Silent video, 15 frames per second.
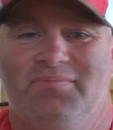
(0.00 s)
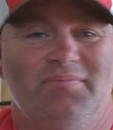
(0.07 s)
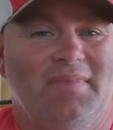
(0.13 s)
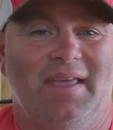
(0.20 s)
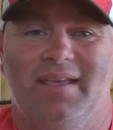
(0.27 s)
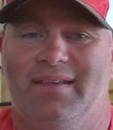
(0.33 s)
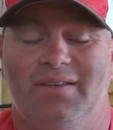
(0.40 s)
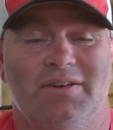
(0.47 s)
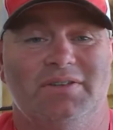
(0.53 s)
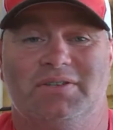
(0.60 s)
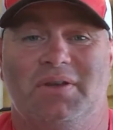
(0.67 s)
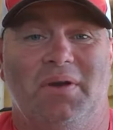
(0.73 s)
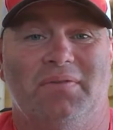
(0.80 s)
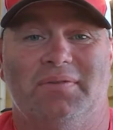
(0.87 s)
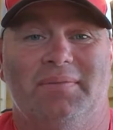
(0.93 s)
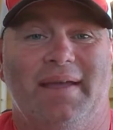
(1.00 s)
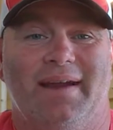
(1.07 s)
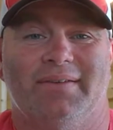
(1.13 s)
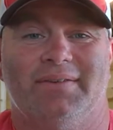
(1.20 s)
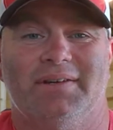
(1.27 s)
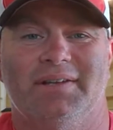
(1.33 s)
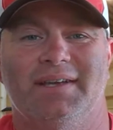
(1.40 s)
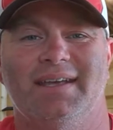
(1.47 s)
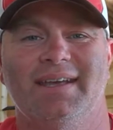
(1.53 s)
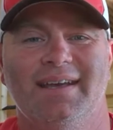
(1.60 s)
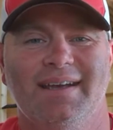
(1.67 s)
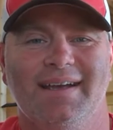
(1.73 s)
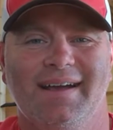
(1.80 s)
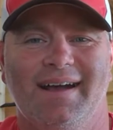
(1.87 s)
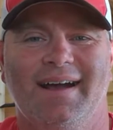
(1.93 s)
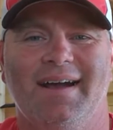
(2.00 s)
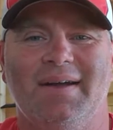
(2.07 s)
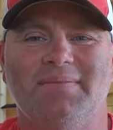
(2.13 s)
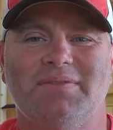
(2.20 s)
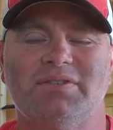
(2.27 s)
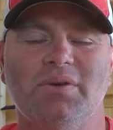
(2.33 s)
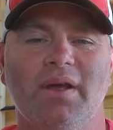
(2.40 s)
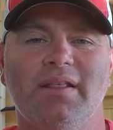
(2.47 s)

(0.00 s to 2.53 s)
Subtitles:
you just go from there, really. So